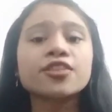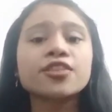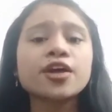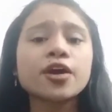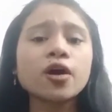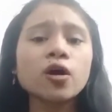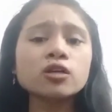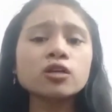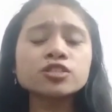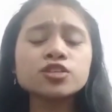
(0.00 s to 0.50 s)

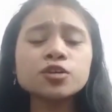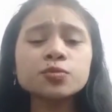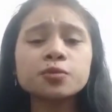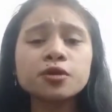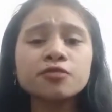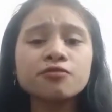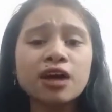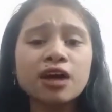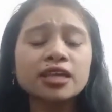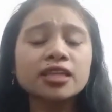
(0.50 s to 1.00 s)
They also
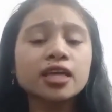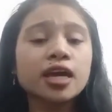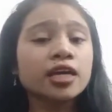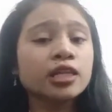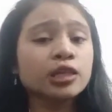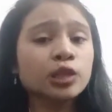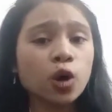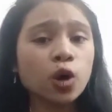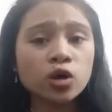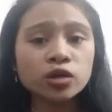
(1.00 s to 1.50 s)
provide
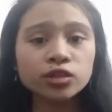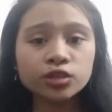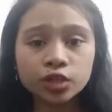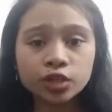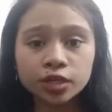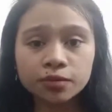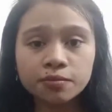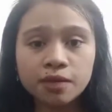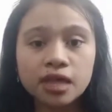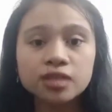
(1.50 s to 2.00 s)
a
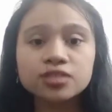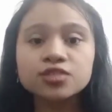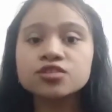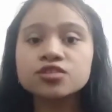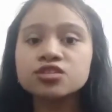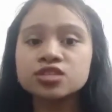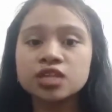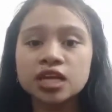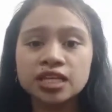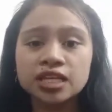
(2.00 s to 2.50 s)
long-term and
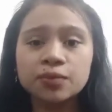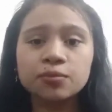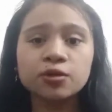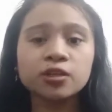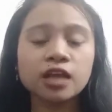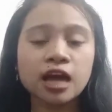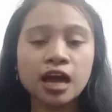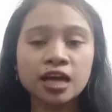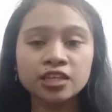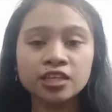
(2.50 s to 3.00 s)

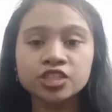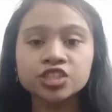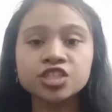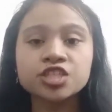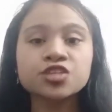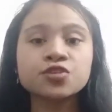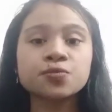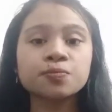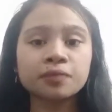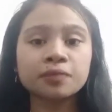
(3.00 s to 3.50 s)
sustainable
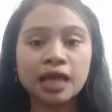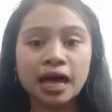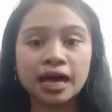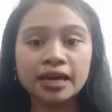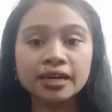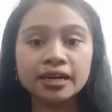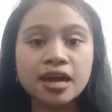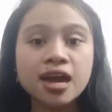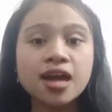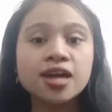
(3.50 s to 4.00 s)
energy
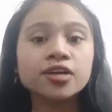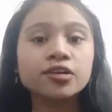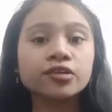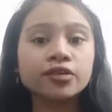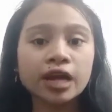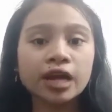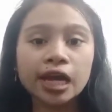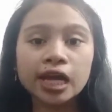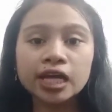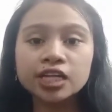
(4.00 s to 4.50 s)
supply,
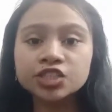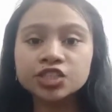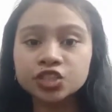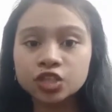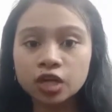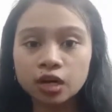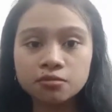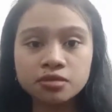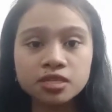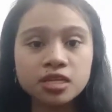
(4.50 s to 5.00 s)
create
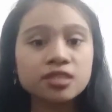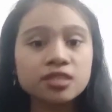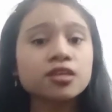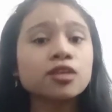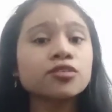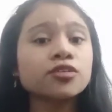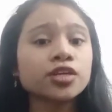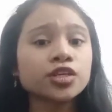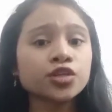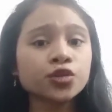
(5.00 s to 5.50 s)
jobs in
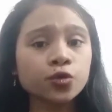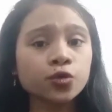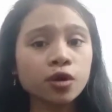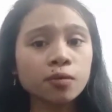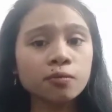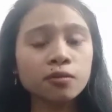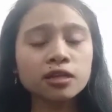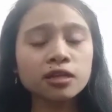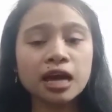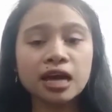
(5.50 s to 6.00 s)
the
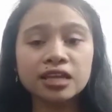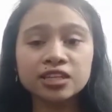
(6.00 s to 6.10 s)
renewable